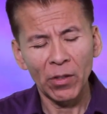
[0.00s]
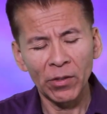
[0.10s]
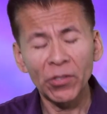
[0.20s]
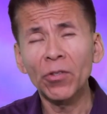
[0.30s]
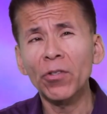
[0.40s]

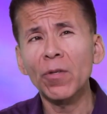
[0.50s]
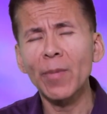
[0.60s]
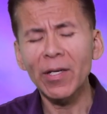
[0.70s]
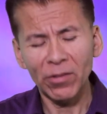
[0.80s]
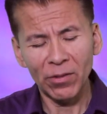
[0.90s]
Listen to the
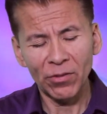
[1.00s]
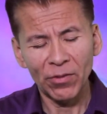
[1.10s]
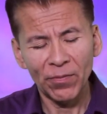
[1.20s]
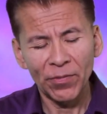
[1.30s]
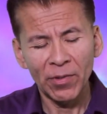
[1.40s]

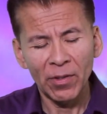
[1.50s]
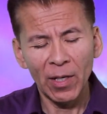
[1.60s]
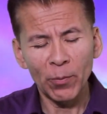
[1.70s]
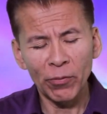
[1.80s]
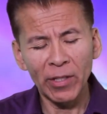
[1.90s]
message
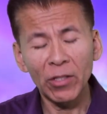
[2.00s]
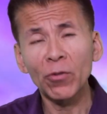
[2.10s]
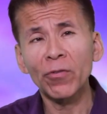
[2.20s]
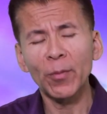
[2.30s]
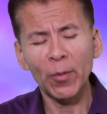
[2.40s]
I bring
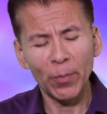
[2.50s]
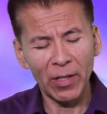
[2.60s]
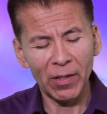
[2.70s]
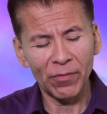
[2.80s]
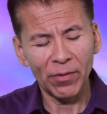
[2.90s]
you from
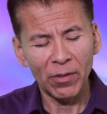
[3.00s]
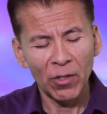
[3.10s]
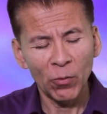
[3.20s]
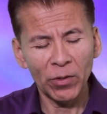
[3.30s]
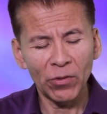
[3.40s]
above.
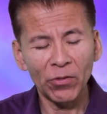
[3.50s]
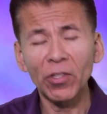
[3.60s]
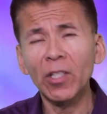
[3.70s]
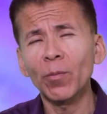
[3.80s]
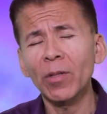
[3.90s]
When you
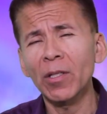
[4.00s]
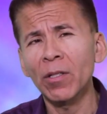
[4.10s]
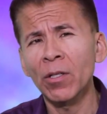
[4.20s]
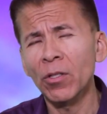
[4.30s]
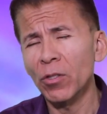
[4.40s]
seek
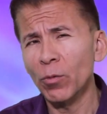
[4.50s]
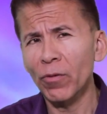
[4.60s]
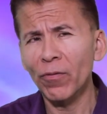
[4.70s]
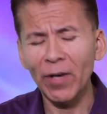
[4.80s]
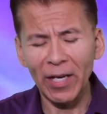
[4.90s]
me, you
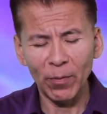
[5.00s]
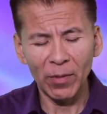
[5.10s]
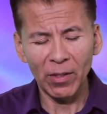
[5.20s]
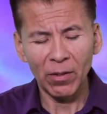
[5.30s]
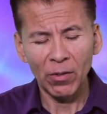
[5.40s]
will find
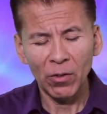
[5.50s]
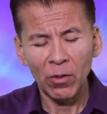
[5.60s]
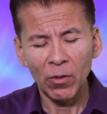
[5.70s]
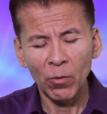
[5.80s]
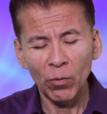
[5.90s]
me
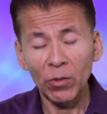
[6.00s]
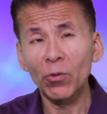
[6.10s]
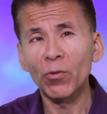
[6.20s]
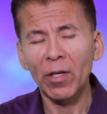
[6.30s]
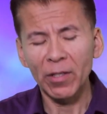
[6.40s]
when
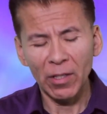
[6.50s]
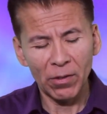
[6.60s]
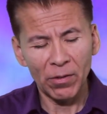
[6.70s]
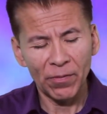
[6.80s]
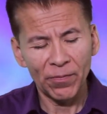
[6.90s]
you draw
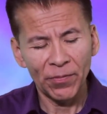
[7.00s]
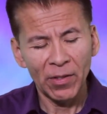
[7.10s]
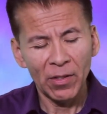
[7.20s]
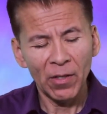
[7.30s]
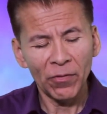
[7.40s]
near.
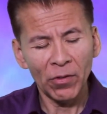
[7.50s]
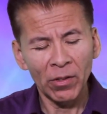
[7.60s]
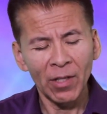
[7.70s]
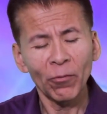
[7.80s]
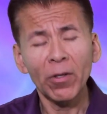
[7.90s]
If
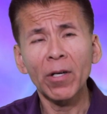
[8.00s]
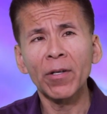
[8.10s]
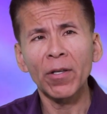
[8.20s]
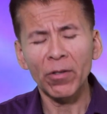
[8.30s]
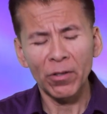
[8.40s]
you love one
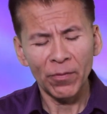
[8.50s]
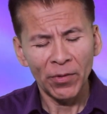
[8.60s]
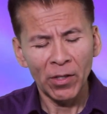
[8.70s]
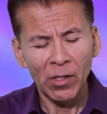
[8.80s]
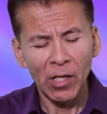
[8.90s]
another,
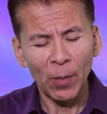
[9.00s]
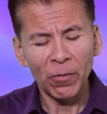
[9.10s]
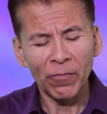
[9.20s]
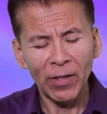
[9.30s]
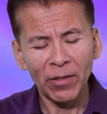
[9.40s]
I'll
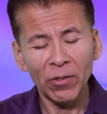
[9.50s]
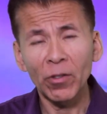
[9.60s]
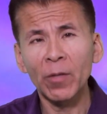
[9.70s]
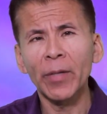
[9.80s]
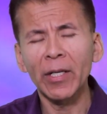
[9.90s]
perfect
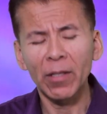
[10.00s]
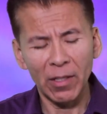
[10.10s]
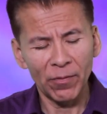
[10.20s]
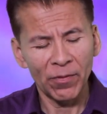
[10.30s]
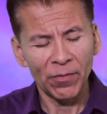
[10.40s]
you in my
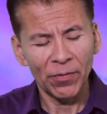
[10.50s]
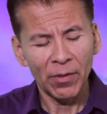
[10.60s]
love.